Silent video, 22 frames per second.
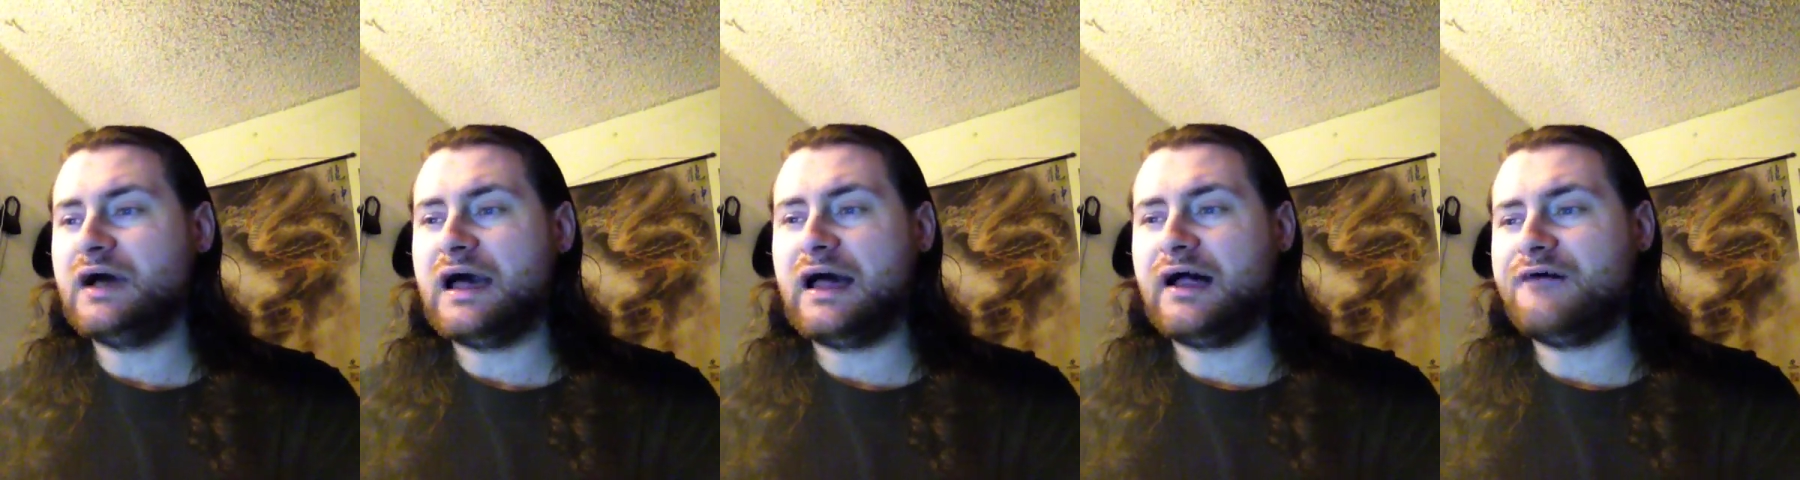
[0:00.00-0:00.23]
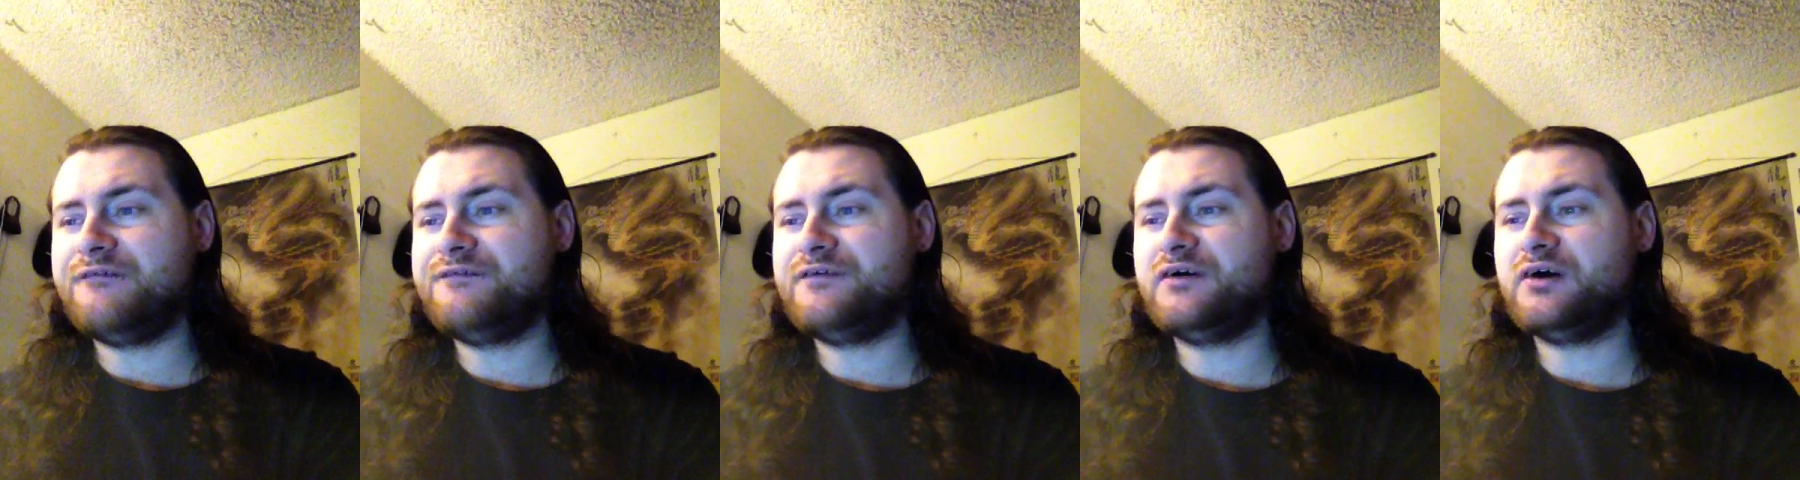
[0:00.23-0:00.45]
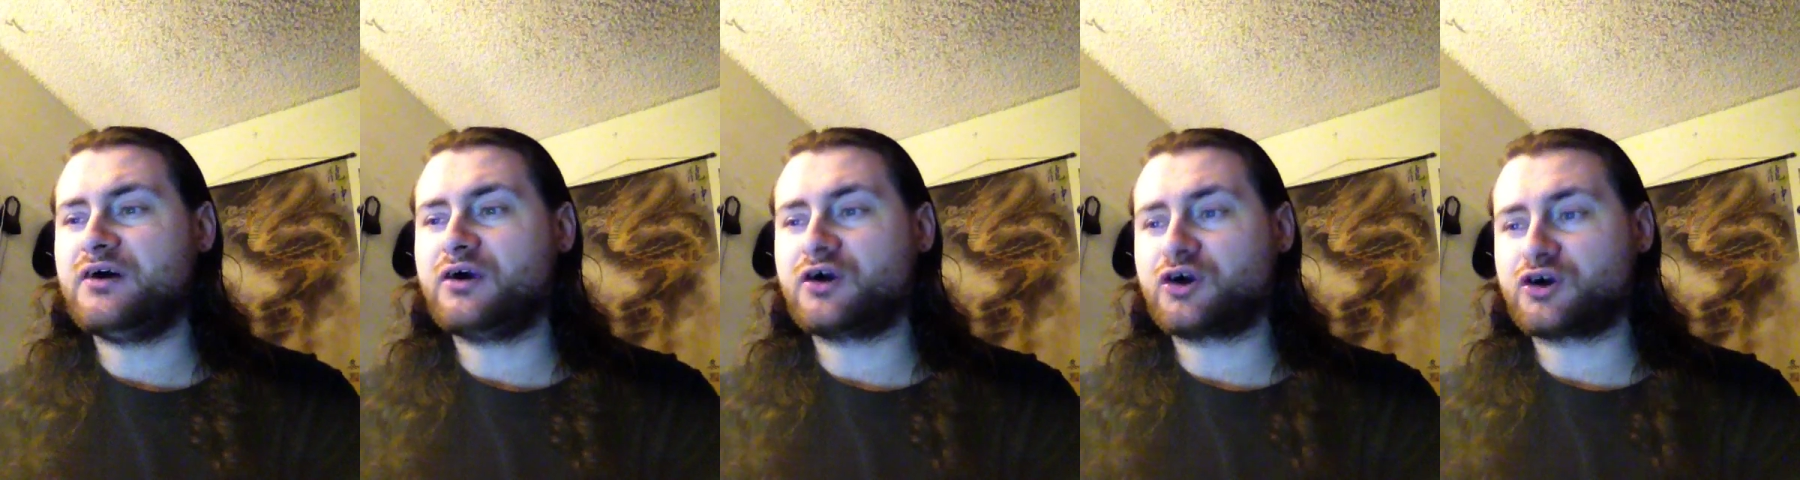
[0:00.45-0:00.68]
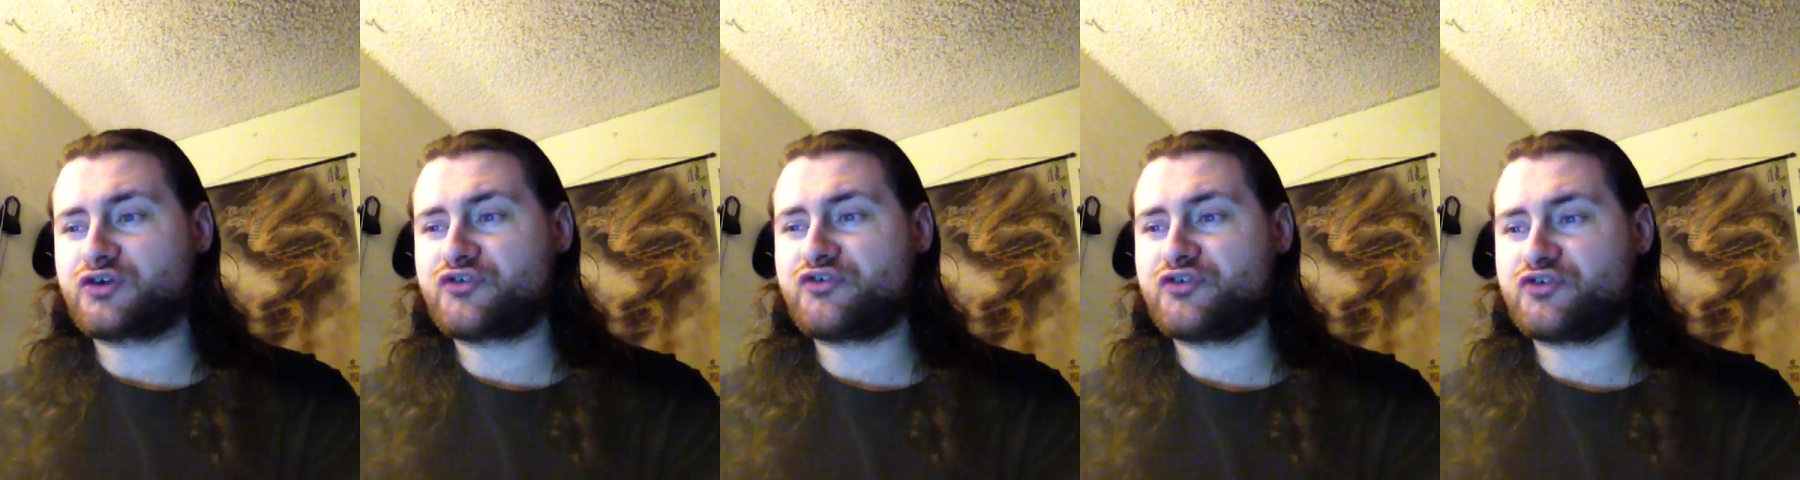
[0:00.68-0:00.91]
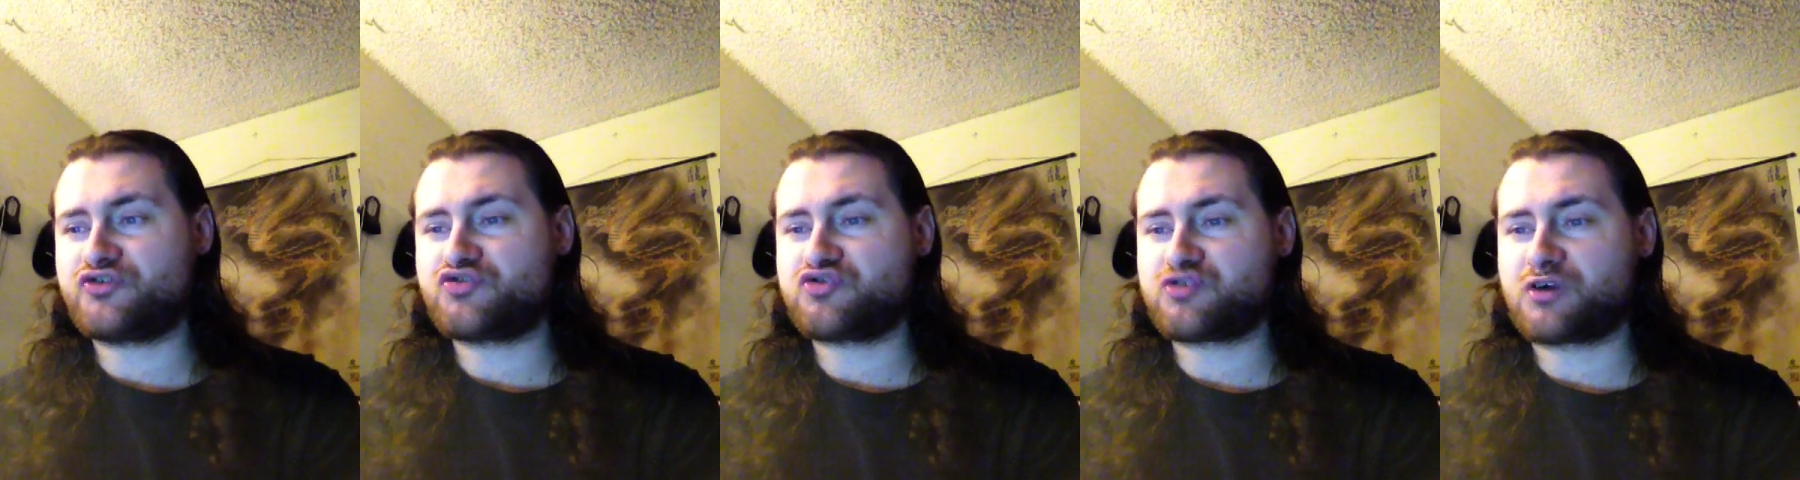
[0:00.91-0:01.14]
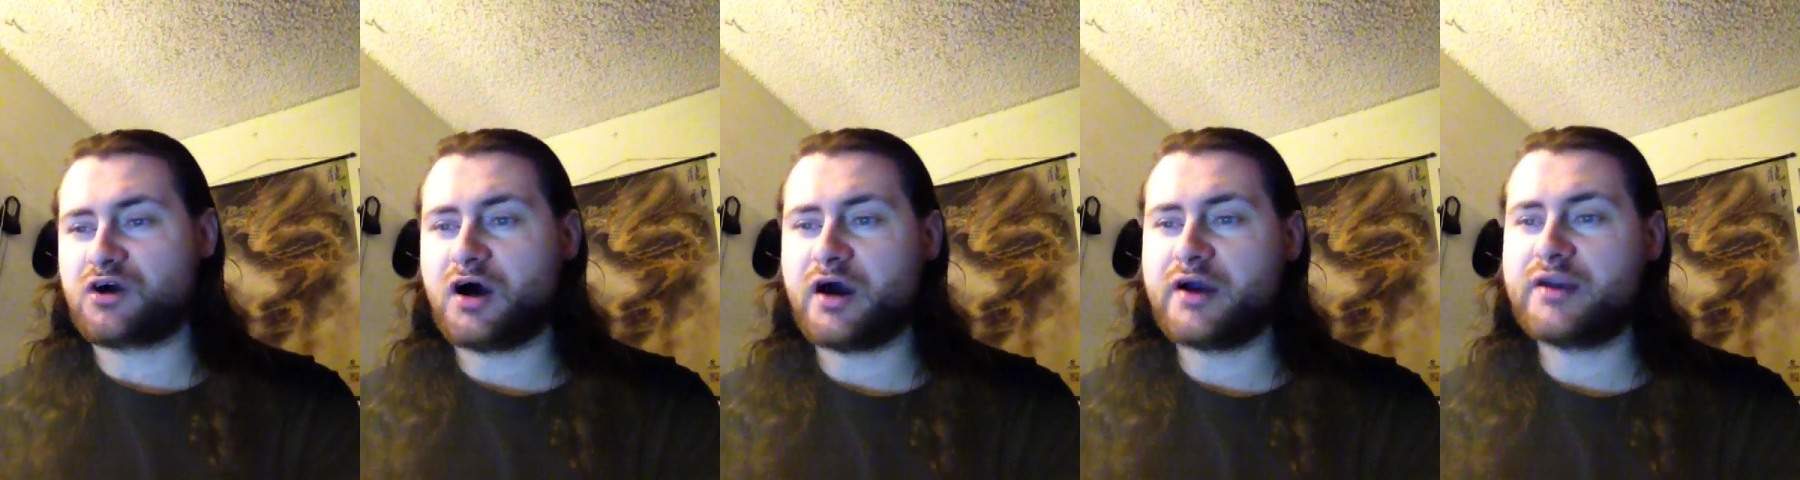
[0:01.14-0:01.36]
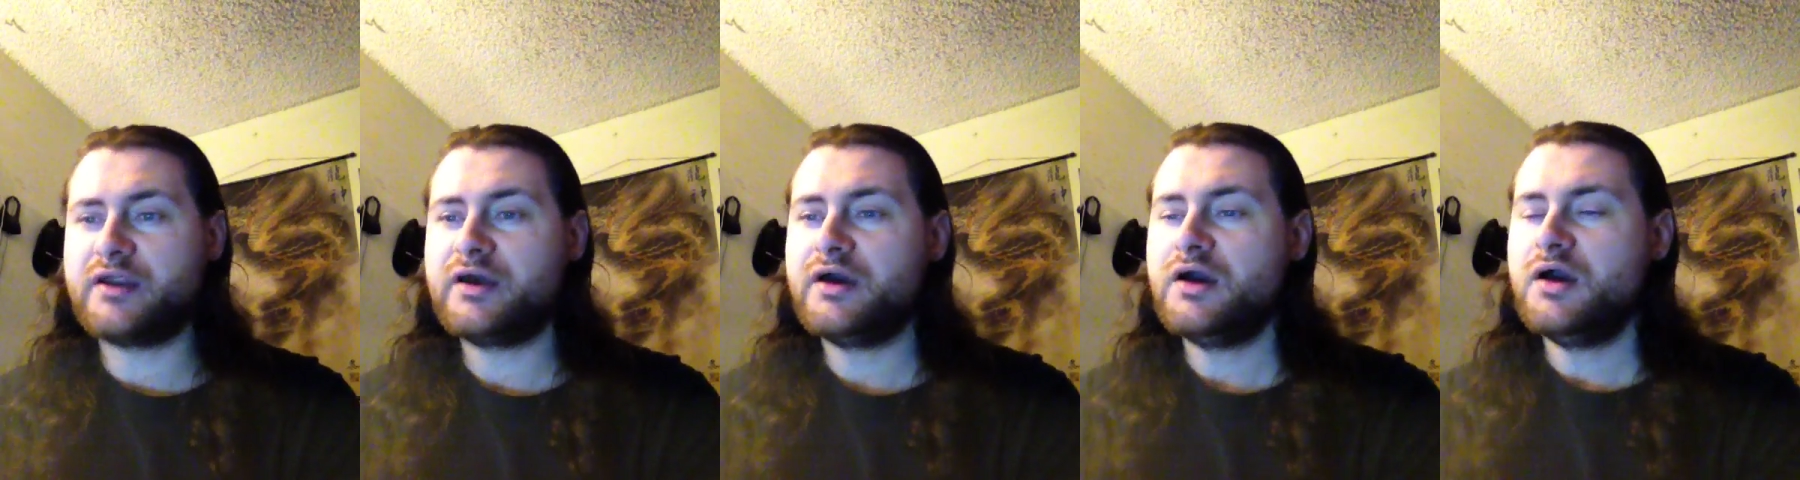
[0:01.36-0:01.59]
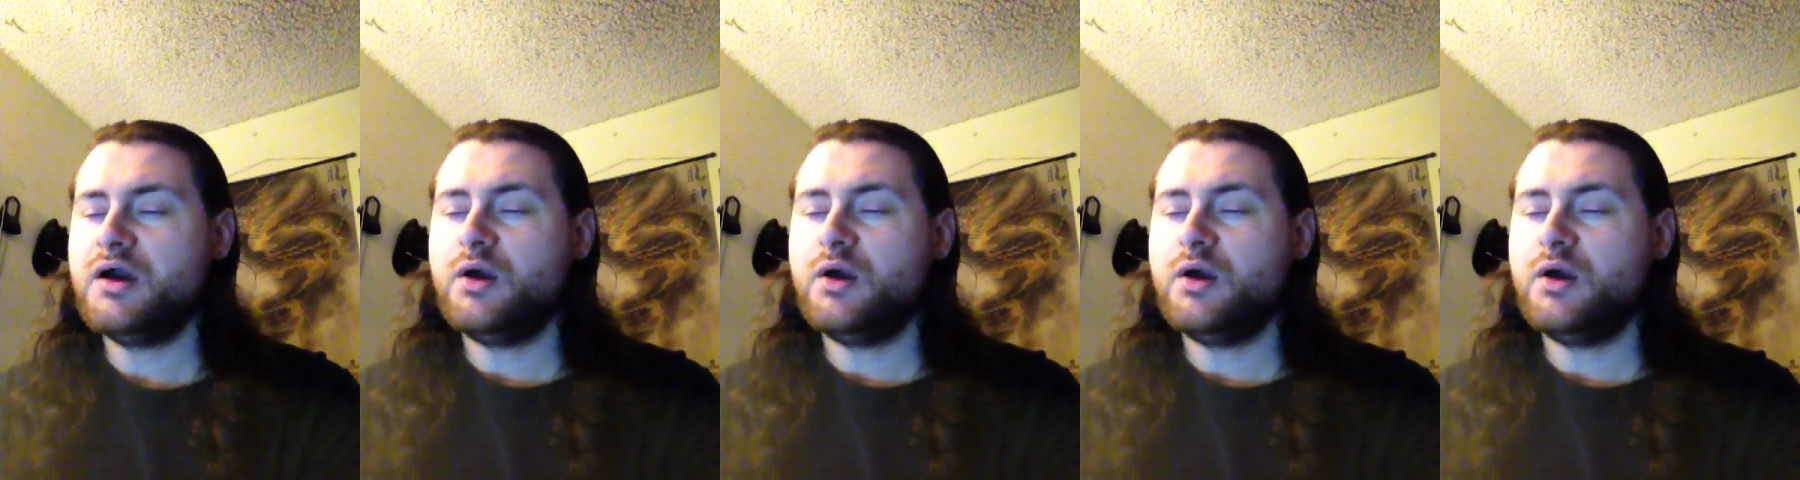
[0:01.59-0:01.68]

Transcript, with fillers: Alpha Ursatron,